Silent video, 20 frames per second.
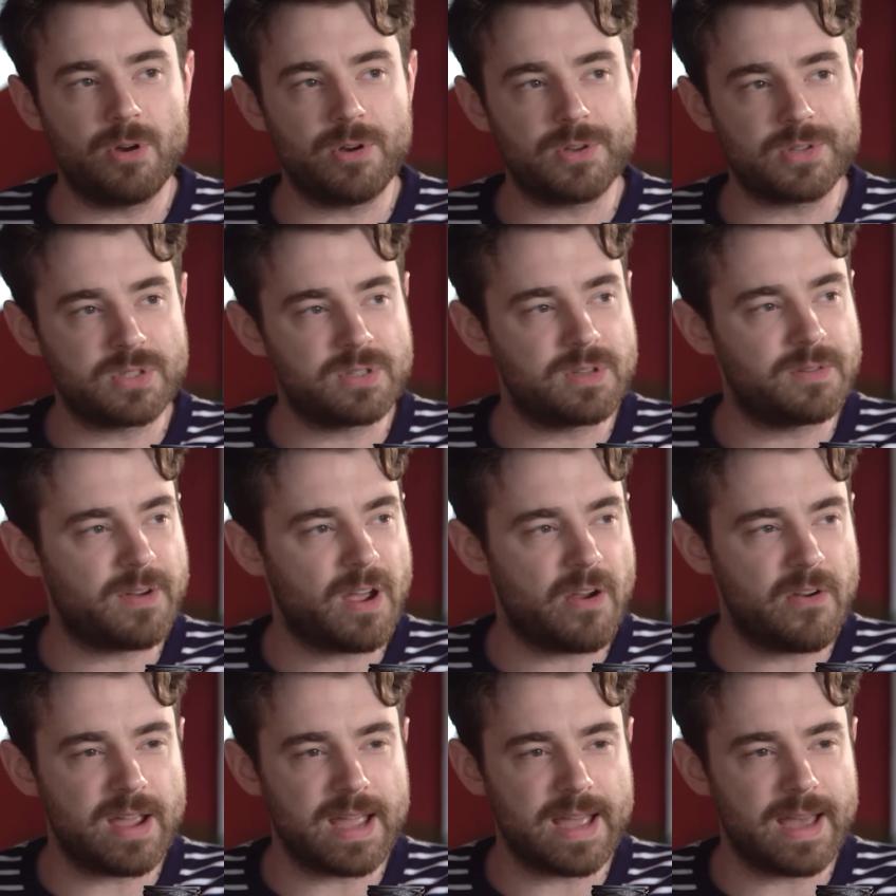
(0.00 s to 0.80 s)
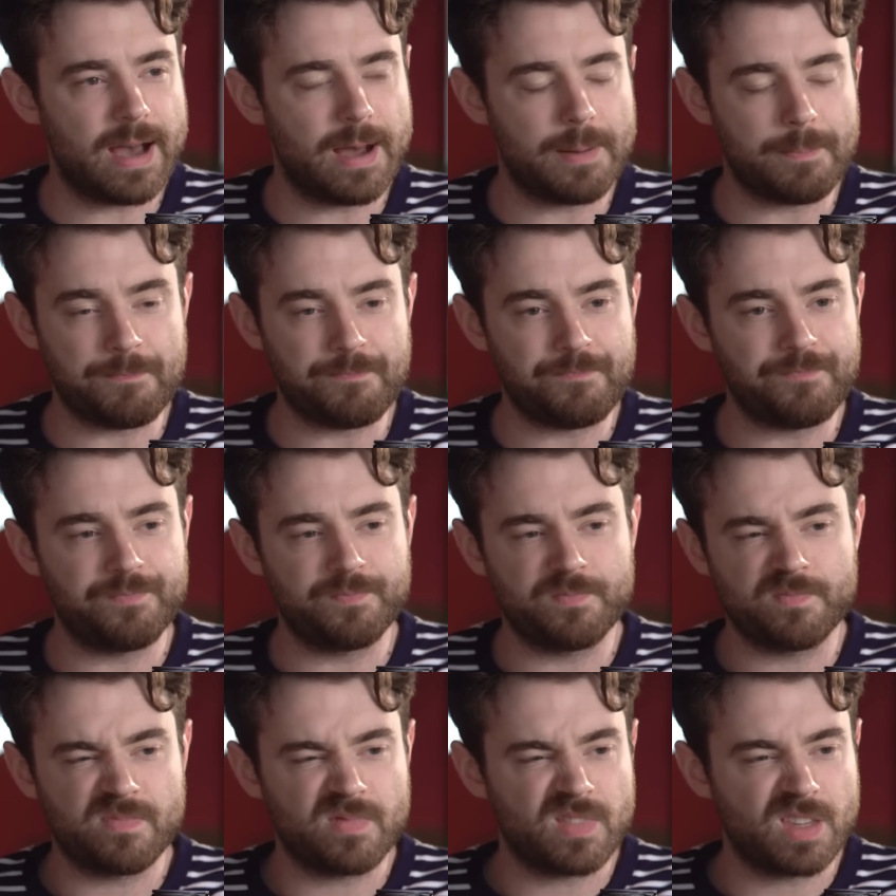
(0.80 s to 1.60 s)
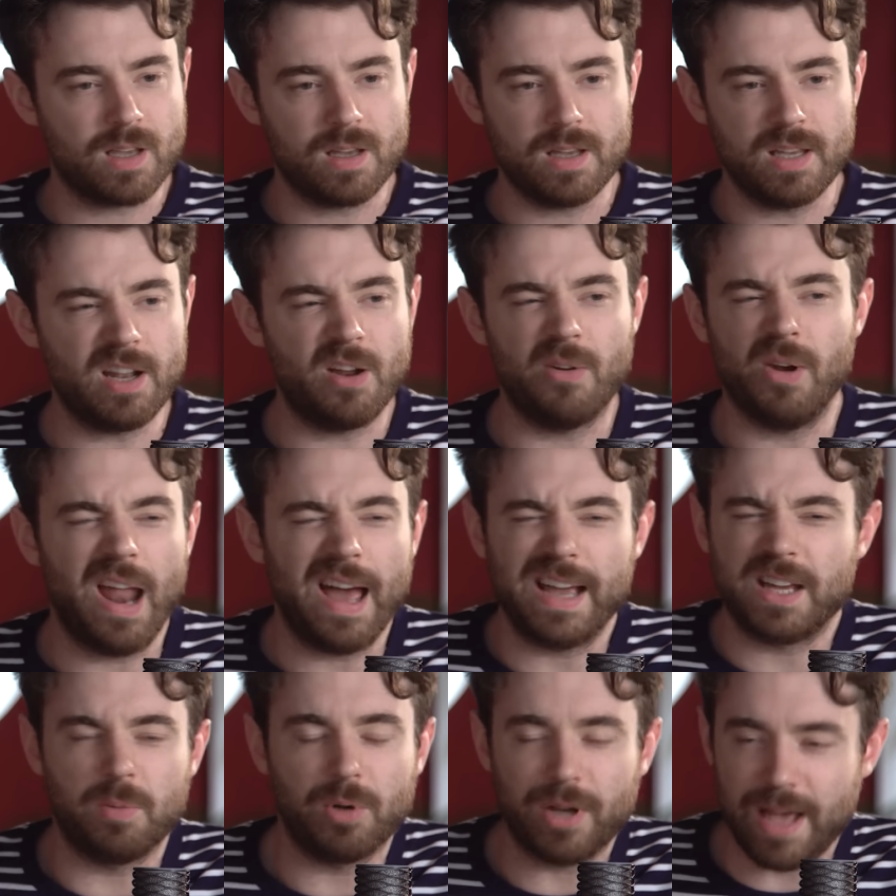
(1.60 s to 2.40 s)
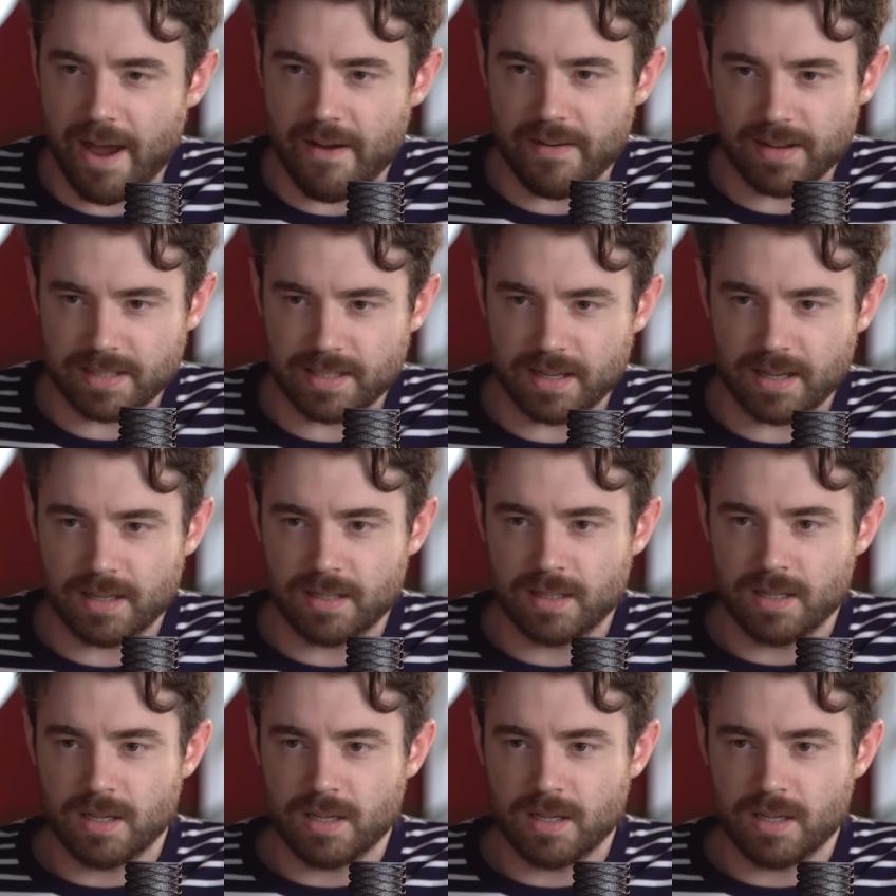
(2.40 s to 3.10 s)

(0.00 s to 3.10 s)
across as a very likable character.